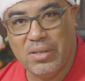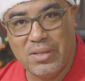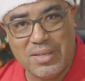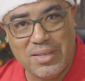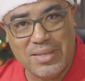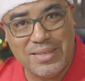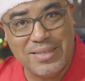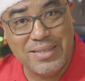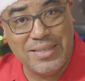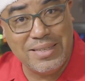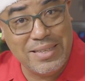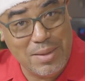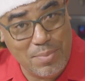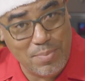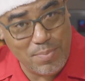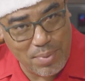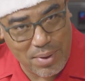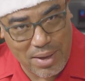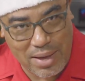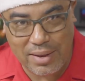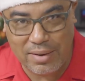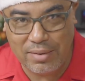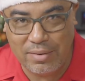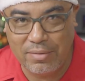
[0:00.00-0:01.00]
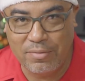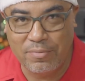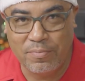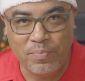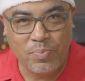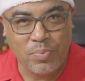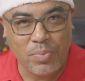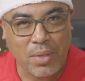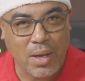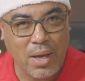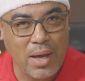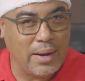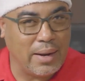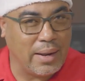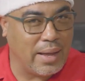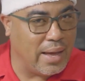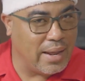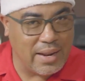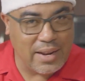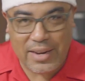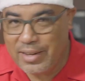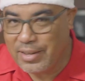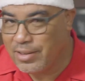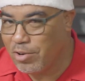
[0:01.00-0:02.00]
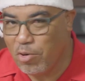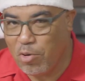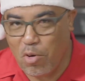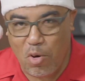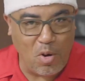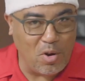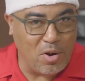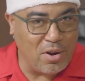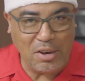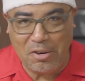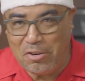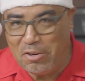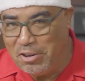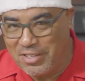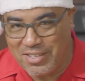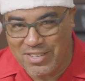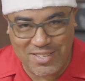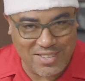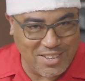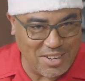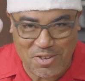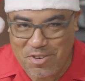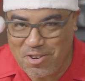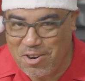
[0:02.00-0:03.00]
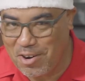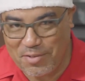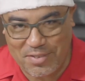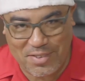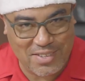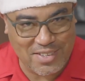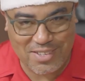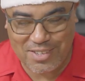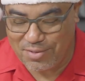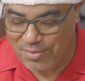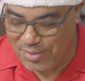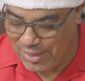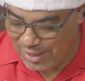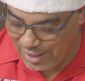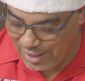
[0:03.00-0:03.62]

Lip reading: it to seep in and get into all the creases and crevices of the